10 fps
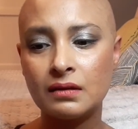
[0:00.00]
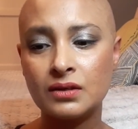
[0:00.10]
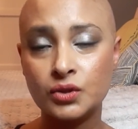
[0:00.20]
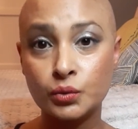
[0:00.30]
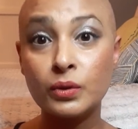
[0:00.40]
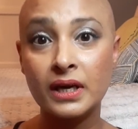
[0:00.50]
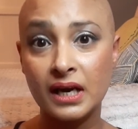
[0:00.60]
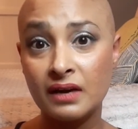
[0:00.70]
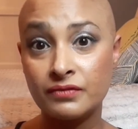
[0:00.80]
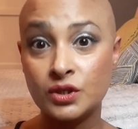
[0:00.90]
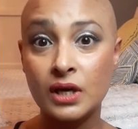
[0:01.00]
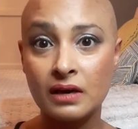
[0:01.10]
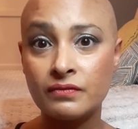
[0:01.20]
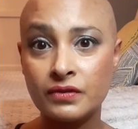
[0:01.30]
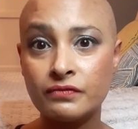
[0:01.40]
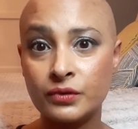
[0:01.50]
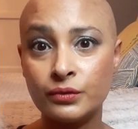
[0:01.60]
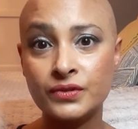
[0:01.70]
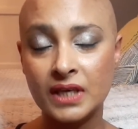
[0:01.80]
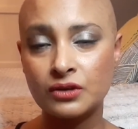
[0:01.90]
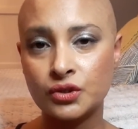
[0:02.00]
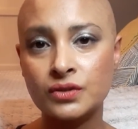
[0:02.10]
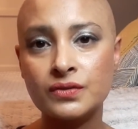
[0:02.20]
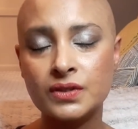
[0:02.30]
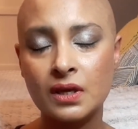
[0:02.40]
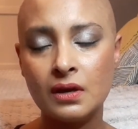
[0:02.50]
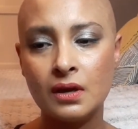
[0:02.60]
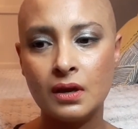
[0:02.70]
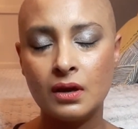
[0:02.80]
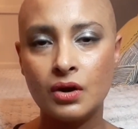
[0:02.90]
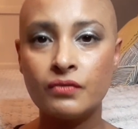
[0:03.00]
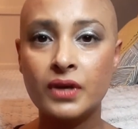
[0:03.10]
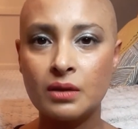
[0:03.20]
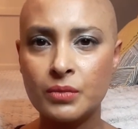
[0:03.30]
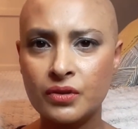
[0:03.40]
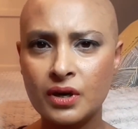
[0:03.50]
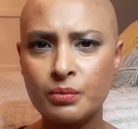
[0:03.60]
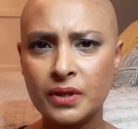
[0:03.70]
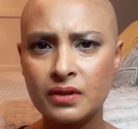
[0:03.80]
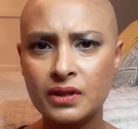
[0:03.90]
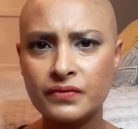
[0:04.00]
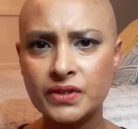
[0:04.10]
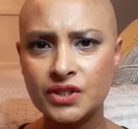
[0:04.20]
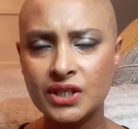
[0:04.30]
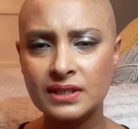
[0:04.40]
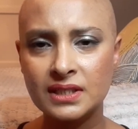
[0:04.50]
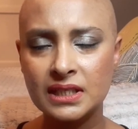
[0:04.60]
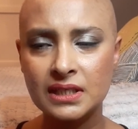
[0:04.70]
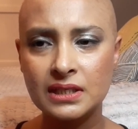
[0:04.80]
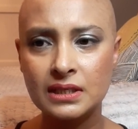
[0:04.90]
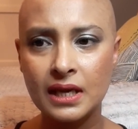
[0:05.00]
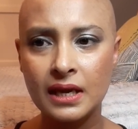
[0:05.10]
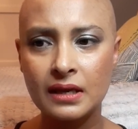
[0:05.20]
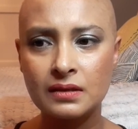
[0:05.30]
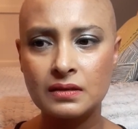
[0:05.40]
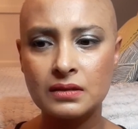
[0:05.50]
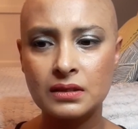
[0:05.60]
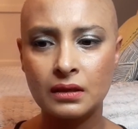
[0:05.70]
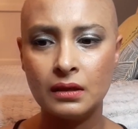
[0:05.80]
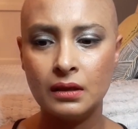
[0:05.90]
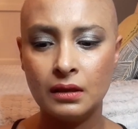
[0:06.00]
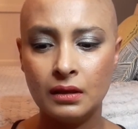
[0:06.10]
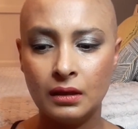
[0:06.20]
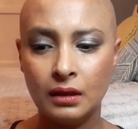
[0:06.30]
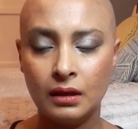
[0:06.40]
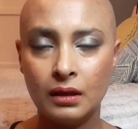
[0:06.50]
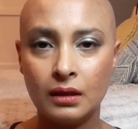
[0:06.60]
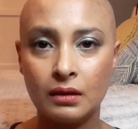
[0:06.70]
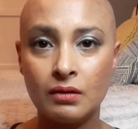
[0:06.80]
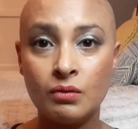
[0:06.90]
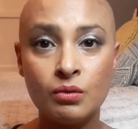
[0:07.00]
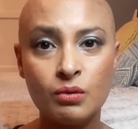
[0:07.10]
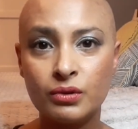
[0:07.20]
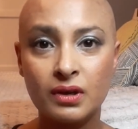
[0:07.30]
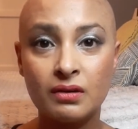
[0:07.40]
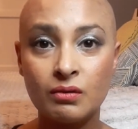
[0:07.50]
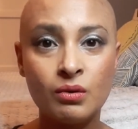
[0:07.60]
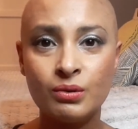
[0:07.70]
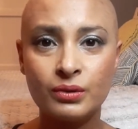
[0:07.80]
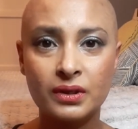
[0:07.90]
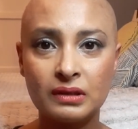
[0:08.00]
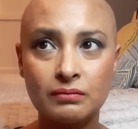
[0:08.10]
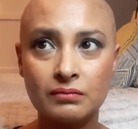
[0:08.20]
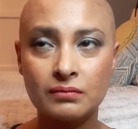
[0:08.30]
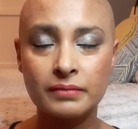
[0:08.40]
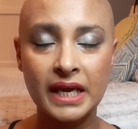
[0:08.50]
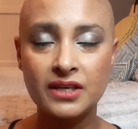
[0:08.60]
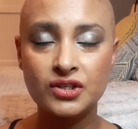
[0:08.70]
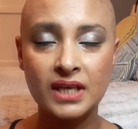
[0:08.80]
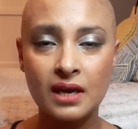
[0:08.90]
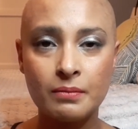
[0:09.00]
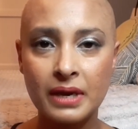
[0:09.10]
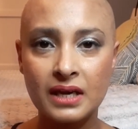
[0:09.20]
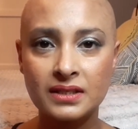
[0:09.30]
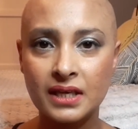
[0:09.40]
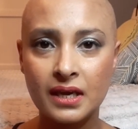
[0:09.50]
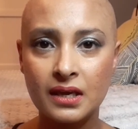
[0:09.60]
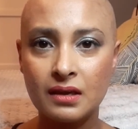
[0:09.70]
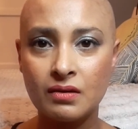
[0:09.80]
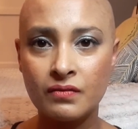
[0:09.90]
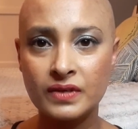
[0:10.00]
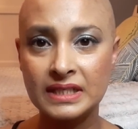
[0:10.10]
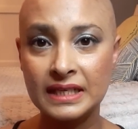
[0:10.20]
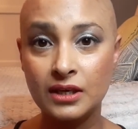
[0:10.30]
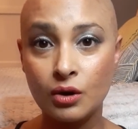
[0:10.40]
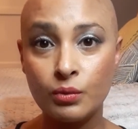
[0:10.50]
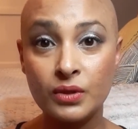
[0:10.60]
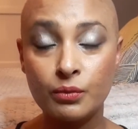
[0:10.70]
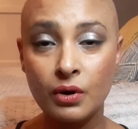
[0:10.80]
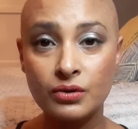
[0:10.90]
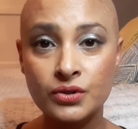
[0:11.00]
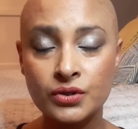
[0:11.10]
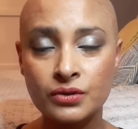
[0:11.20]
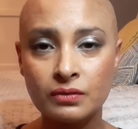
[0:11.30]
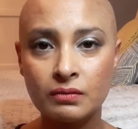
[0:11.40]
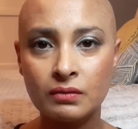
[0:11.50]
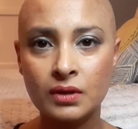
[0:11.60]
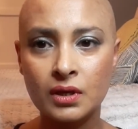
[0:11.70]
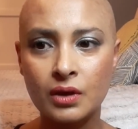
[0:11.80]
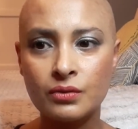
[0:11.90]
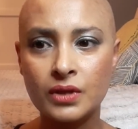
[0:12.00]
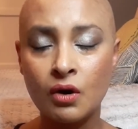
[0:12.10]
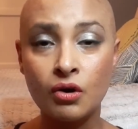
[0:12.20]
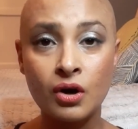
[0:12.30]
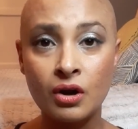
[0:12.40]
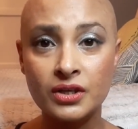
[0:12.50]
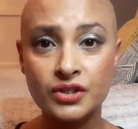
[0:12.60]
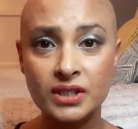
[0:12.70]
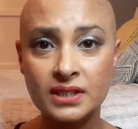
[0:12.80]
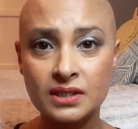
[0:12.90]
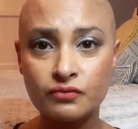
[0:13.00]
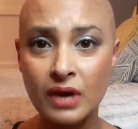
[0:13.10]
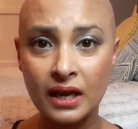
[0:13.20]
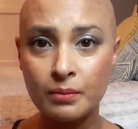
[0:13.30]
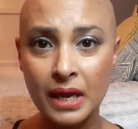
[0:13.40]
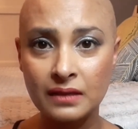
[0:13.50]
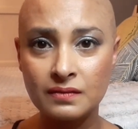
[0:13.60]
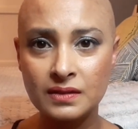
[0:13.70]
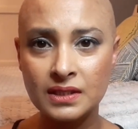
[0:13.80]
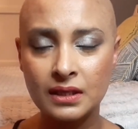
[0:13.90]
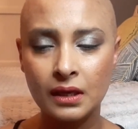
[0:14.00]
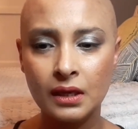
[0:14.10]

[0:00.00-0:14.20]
Do I have to have the full sessions of chemotherapy that they've suggested? And all the pages came back saying, obviously go with what, you know, the oncologist recommends.